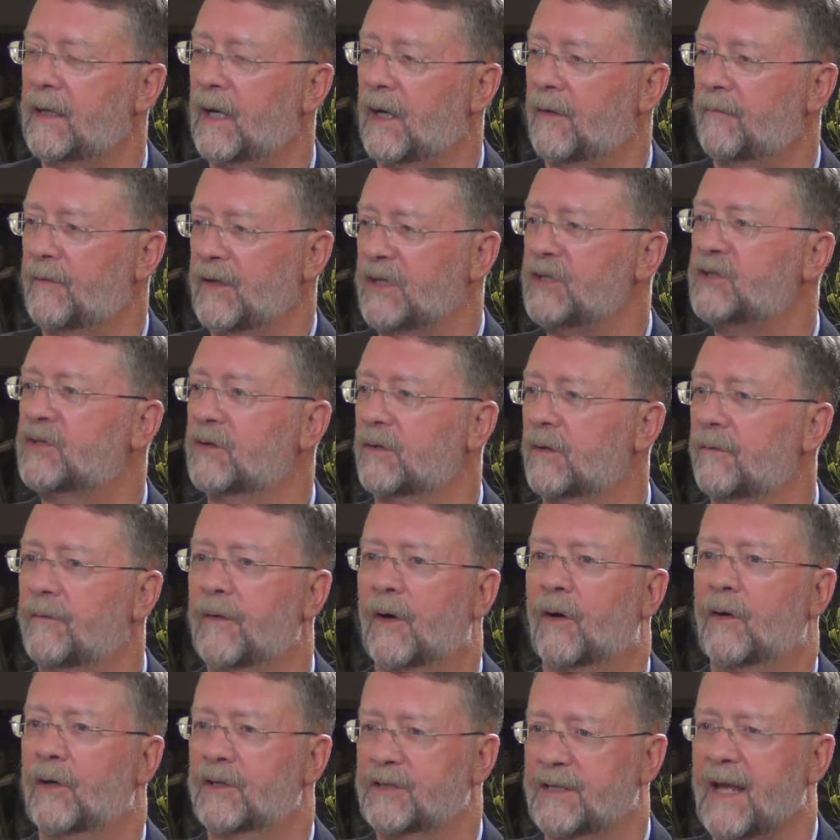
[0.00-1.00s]
of each of the
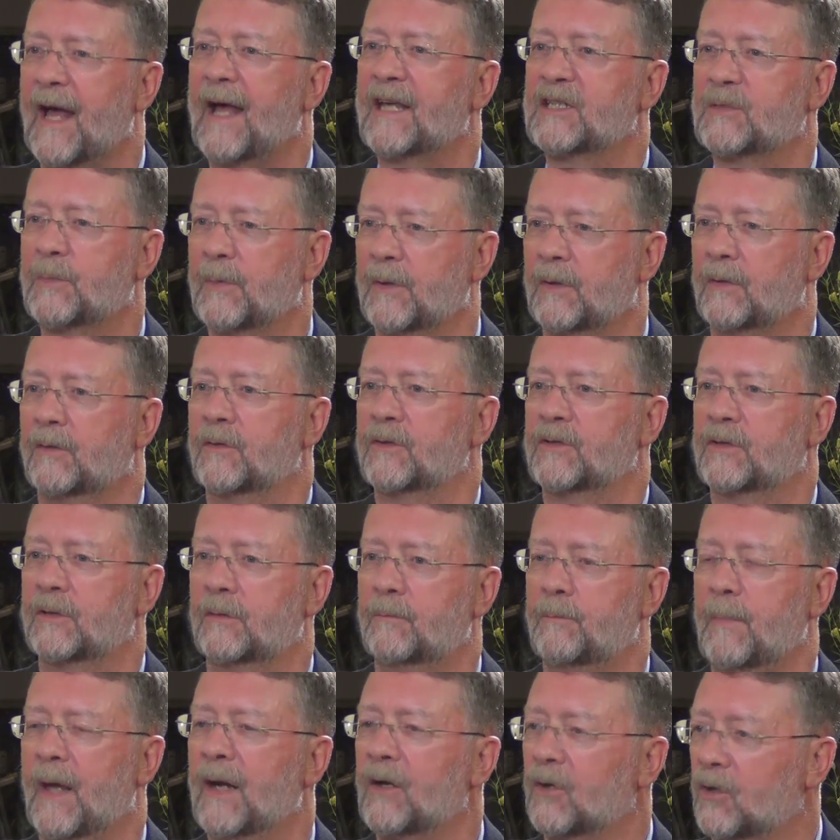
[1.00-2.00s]
various hospitals
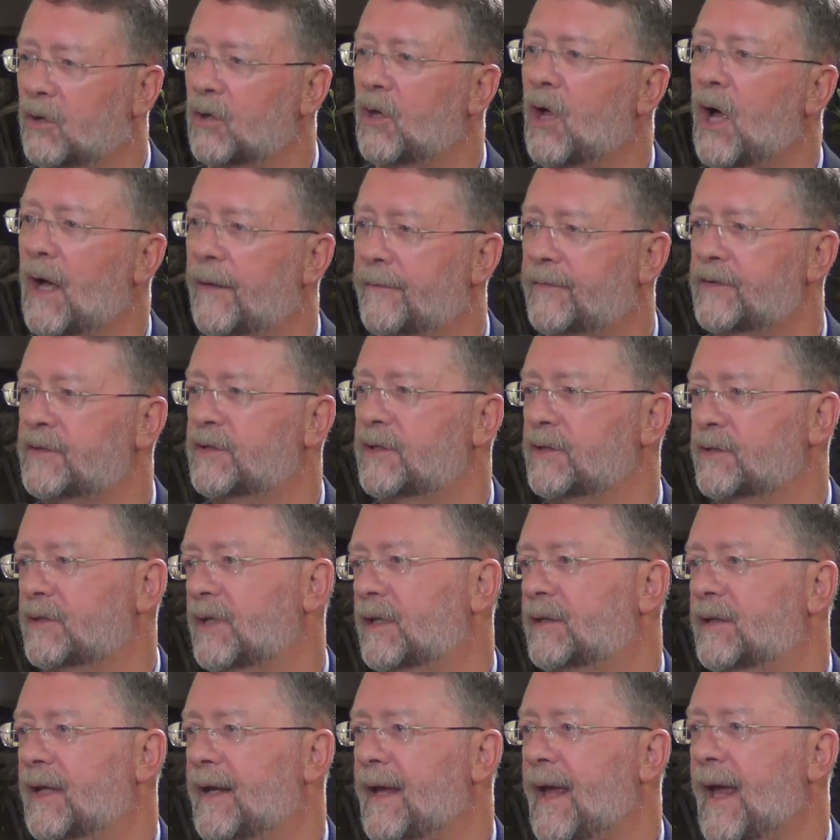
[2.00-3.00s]
and medical offices
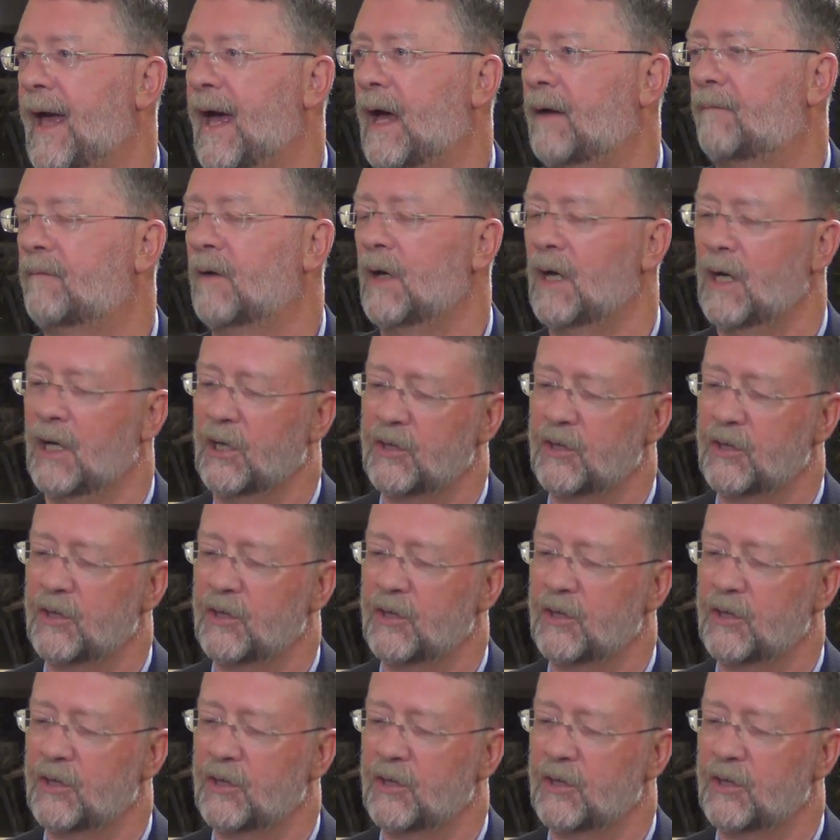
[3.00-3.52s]
that they have.